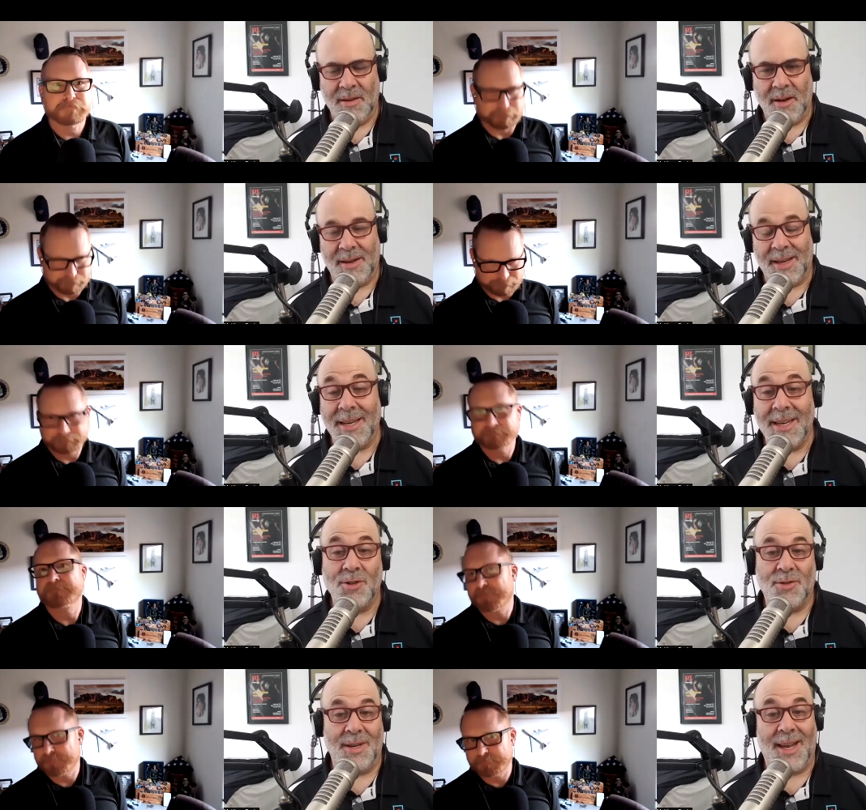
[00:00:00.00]
Speaker 1: I get a knee
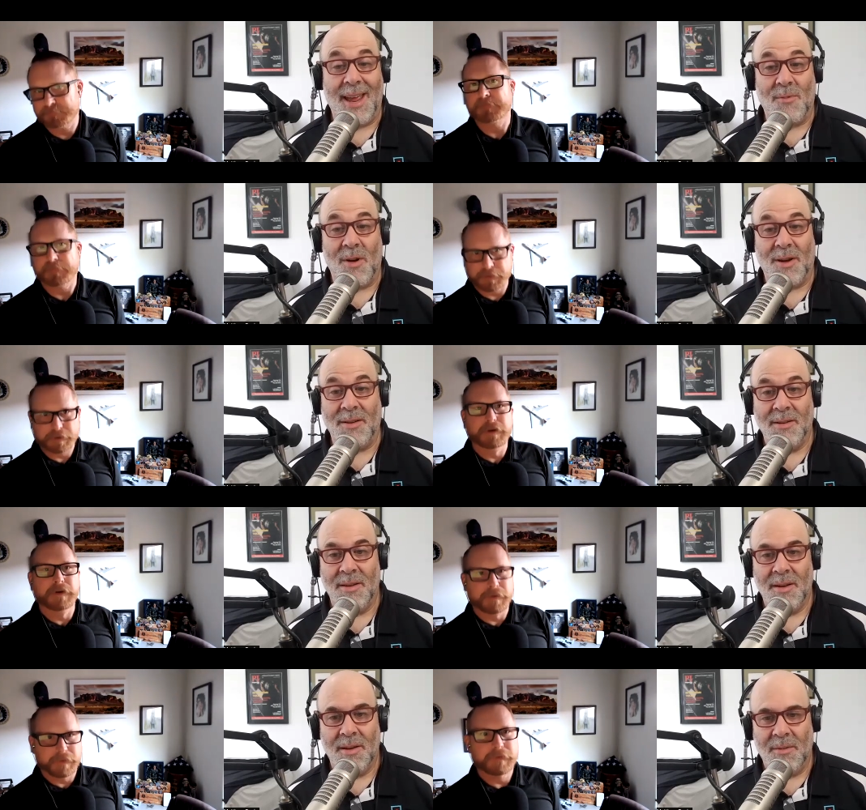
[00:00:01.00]
injury and I can't run.
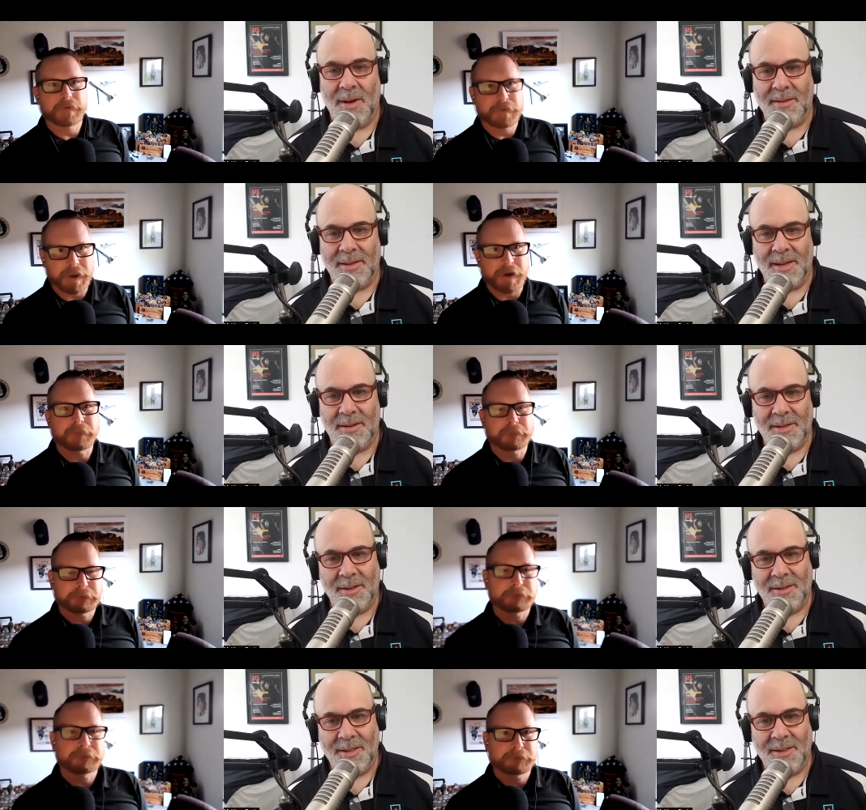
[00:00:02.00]
Well, yeah. you know, your
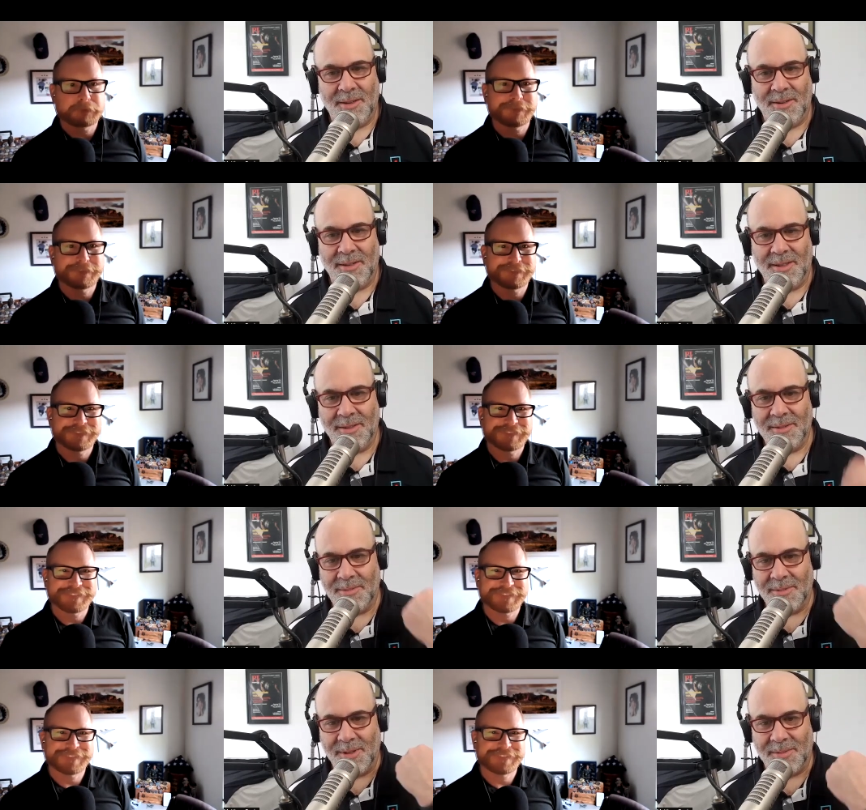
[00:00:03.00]
your your
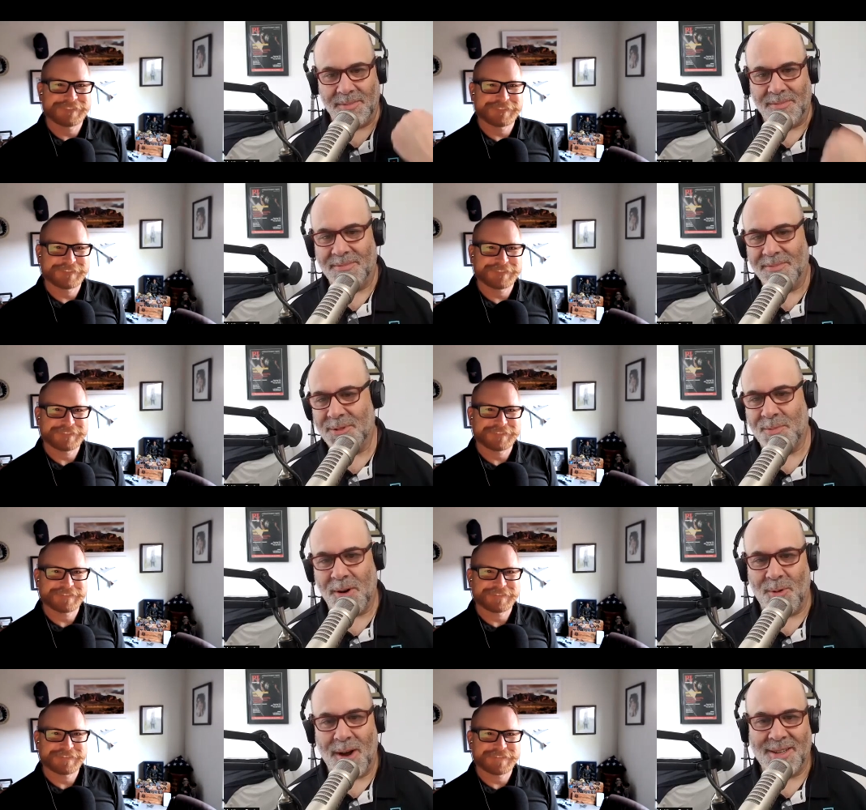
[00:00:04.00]
your
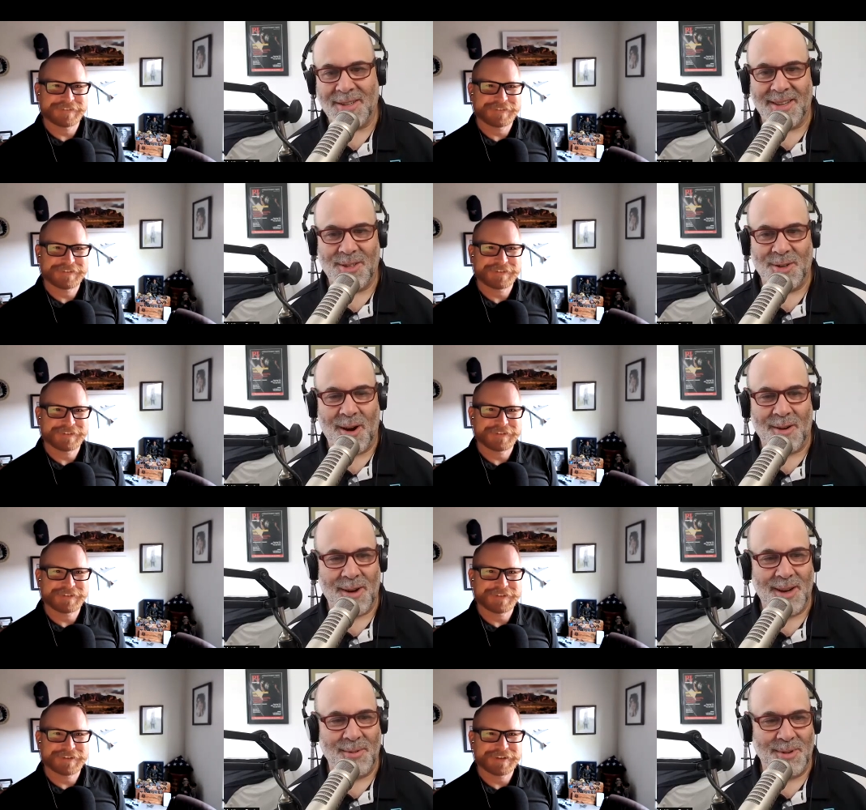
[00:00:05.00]
smartwatch says your heart
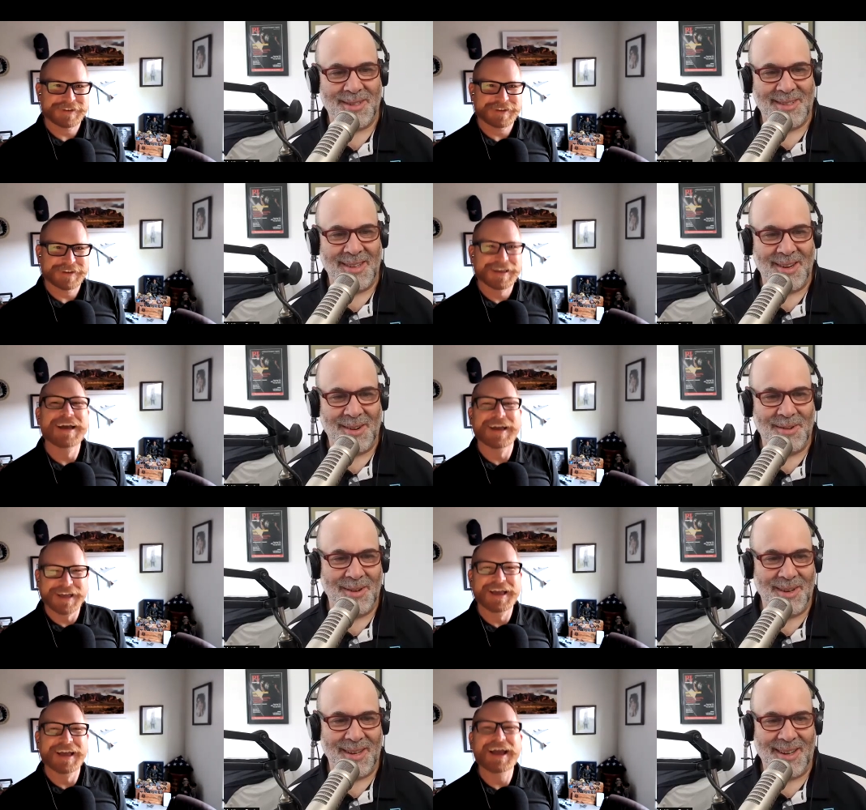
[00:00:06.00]
rate was you know
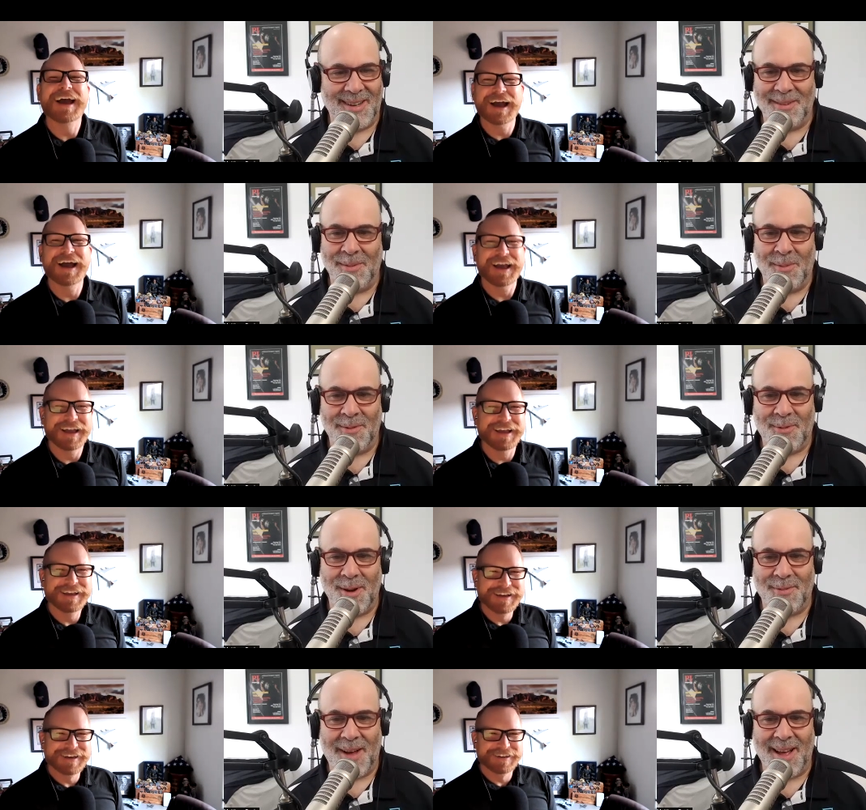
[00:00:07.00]
uh, one
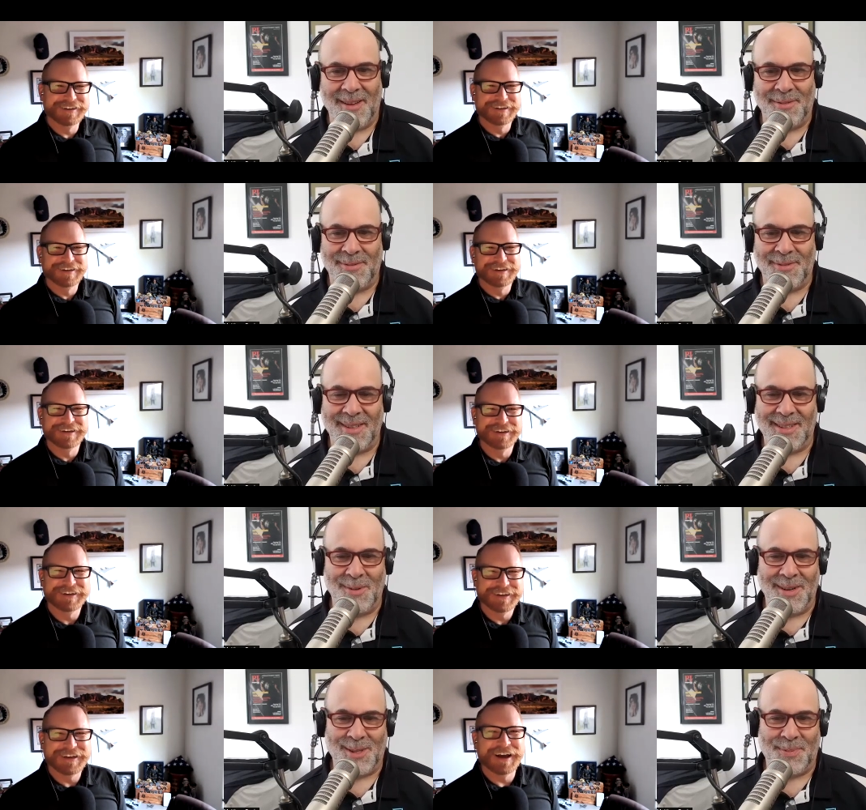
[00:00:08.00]
forty-five. Uh, you want
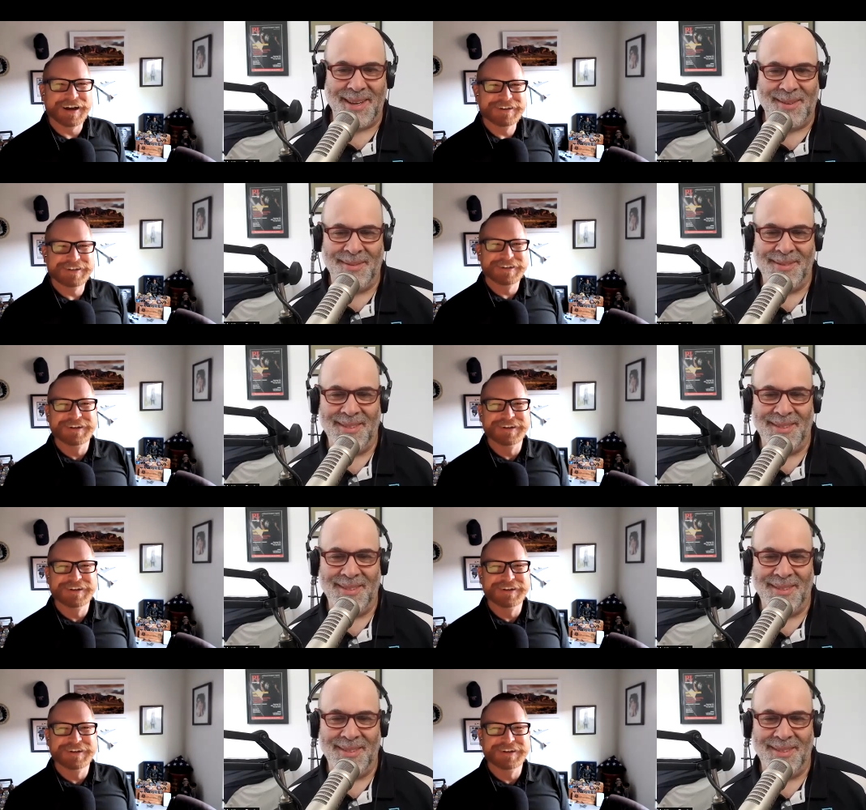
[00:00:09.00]
to explain yeah.